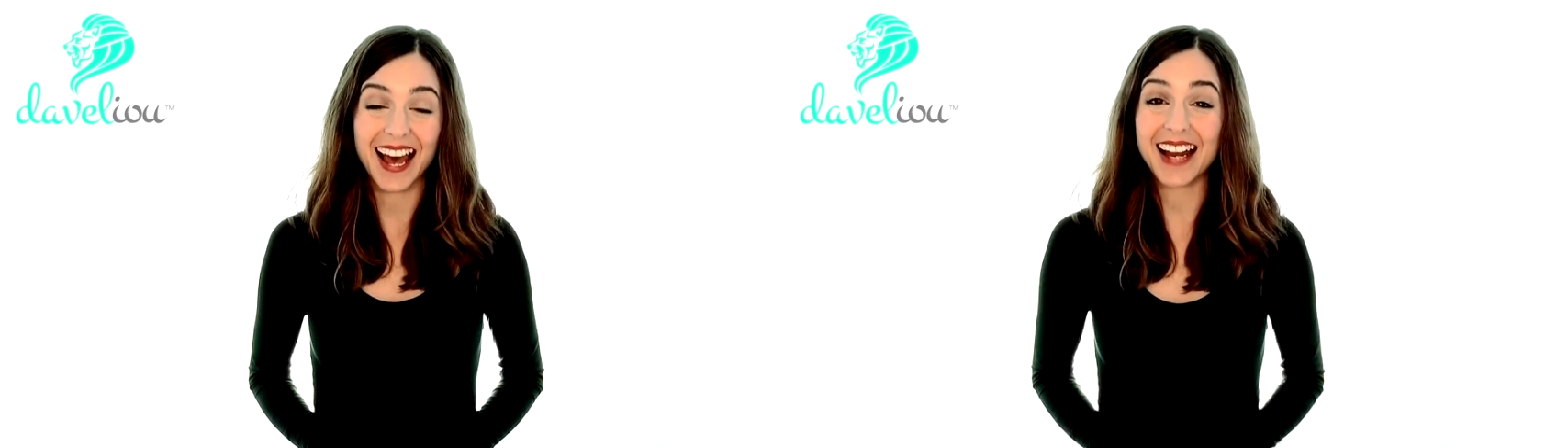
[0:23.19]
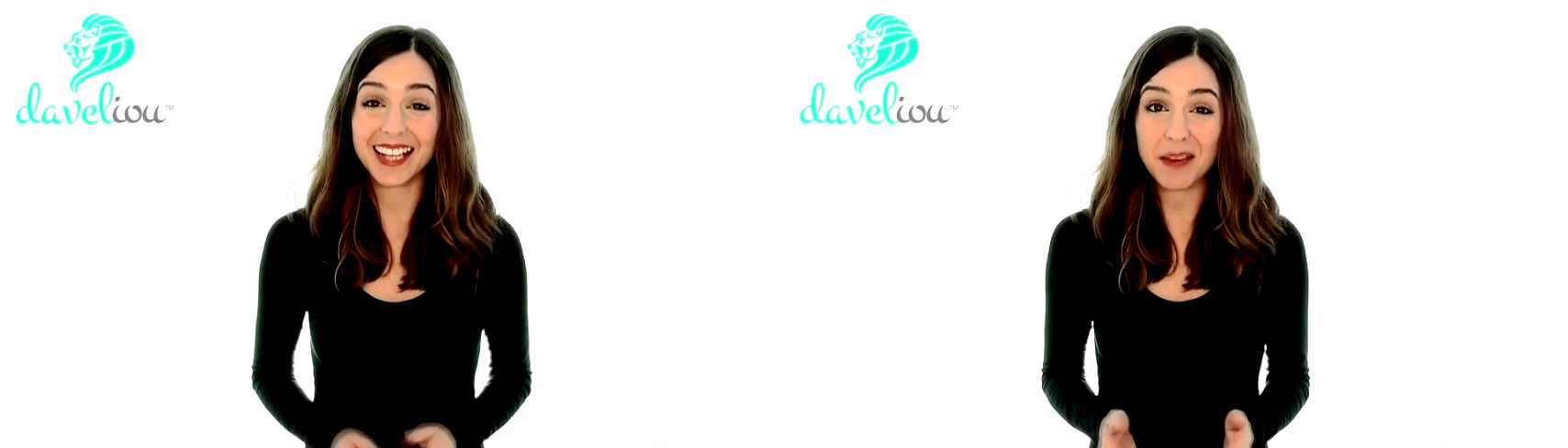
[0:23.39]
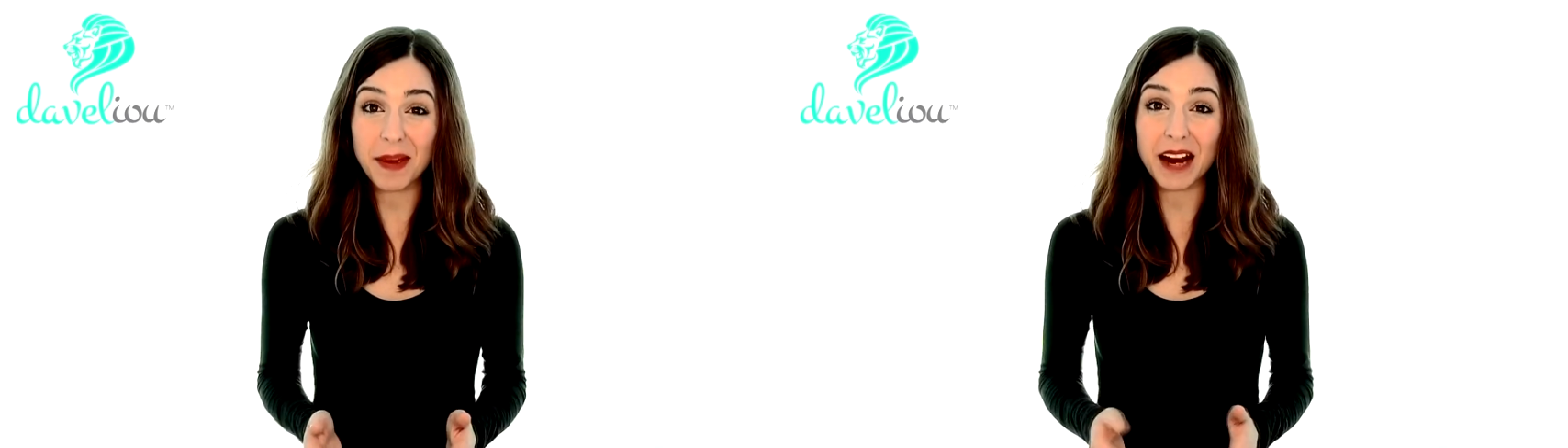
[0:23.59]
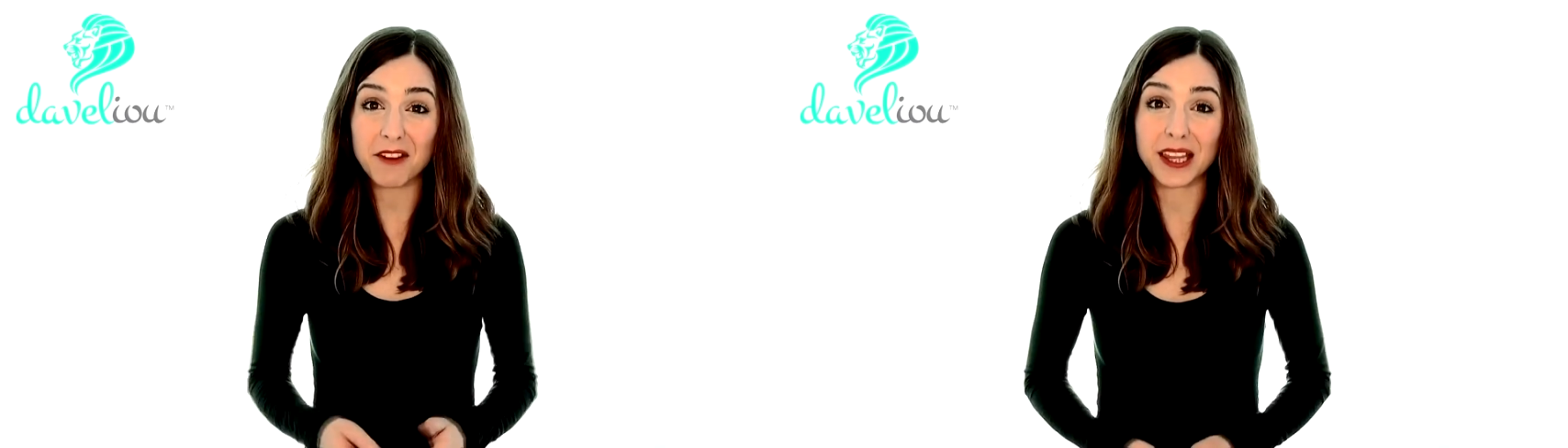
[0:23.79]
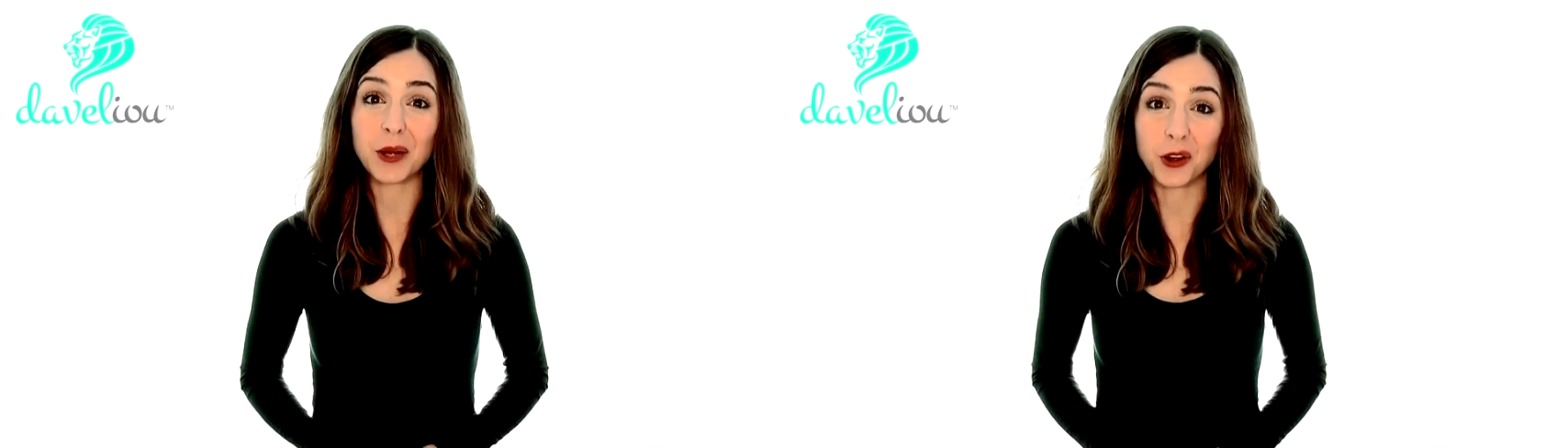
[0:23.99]
And keeping
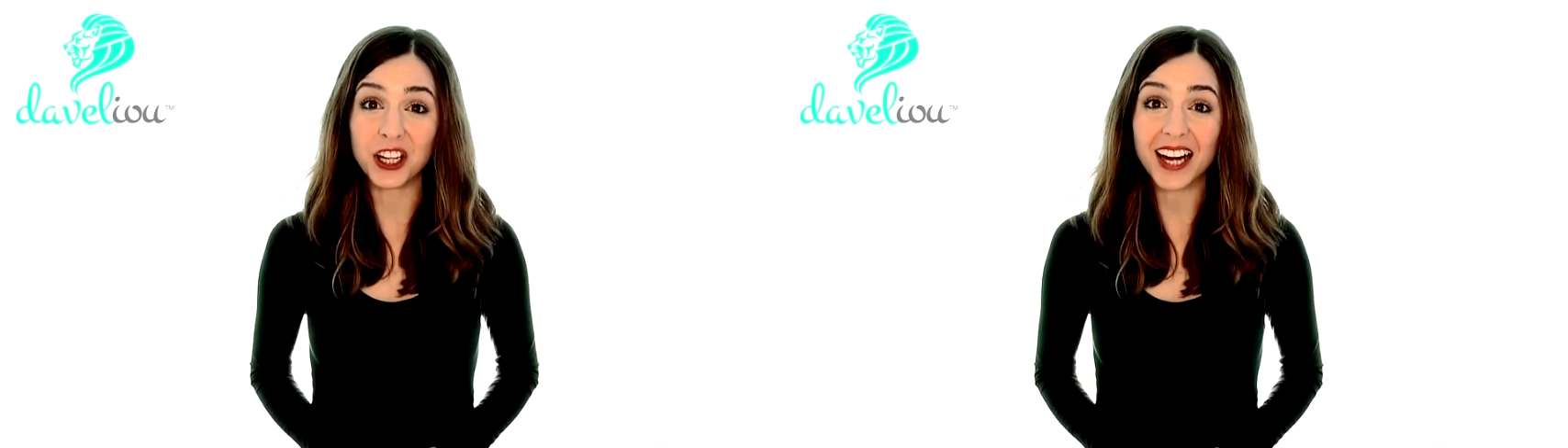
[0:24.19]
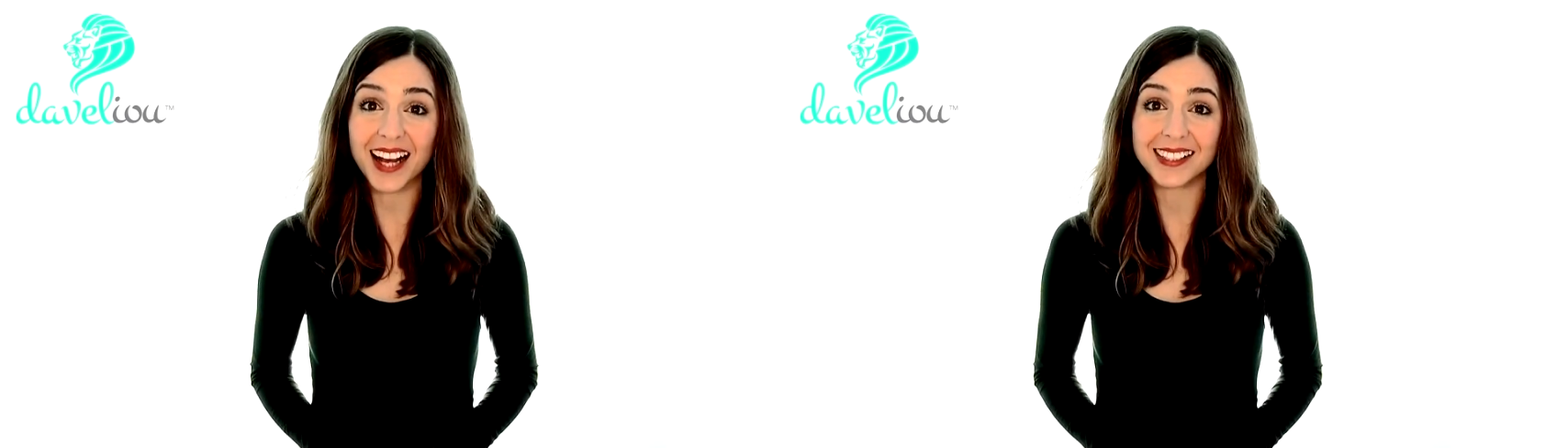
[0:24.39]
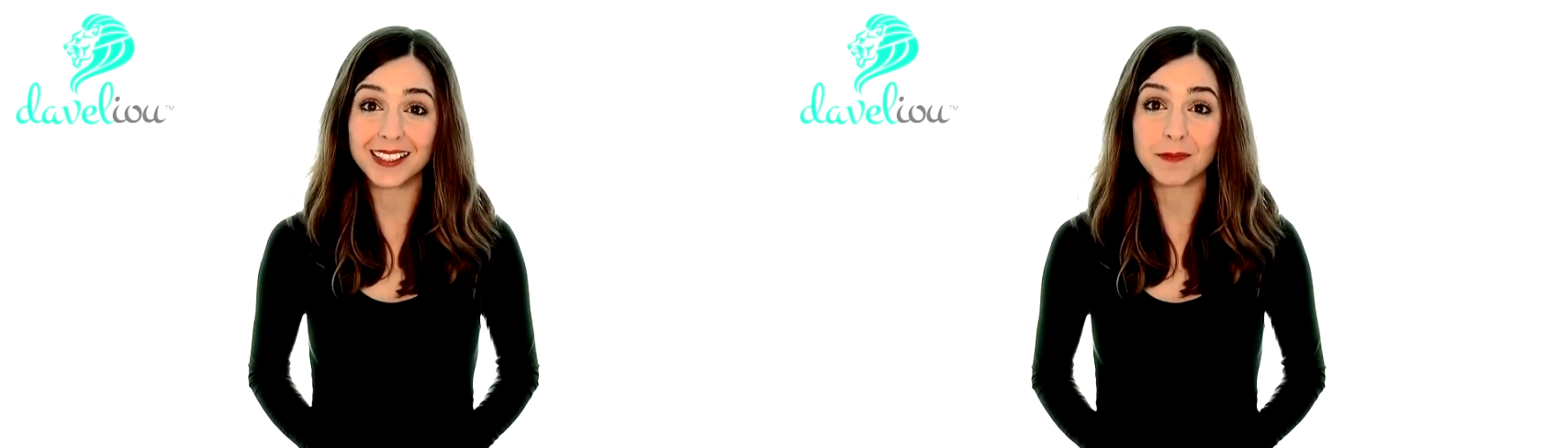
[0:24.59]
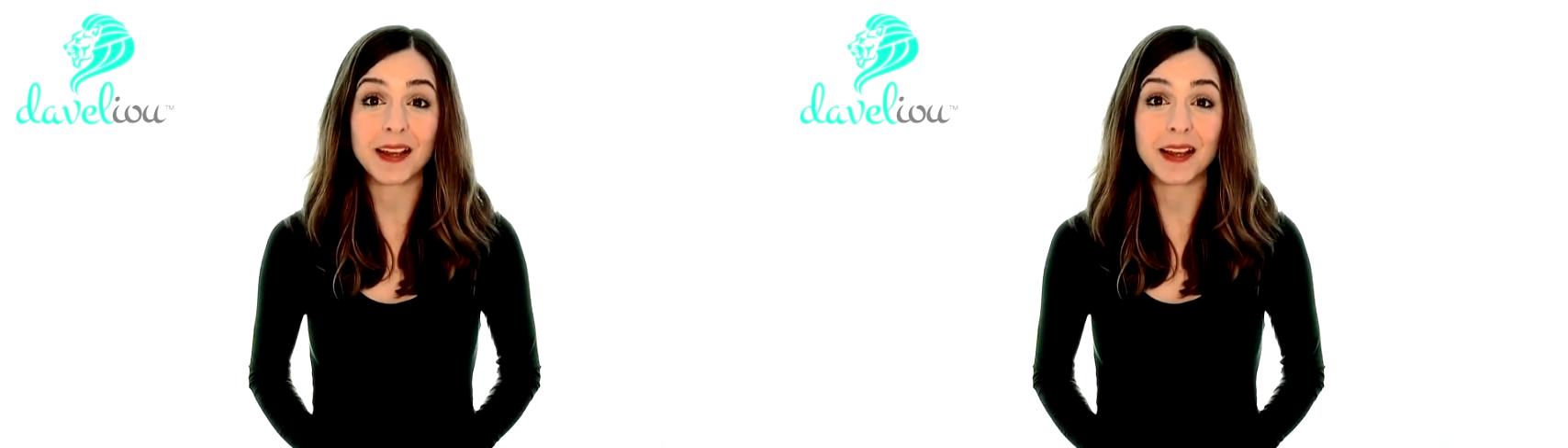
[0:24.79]
everything organized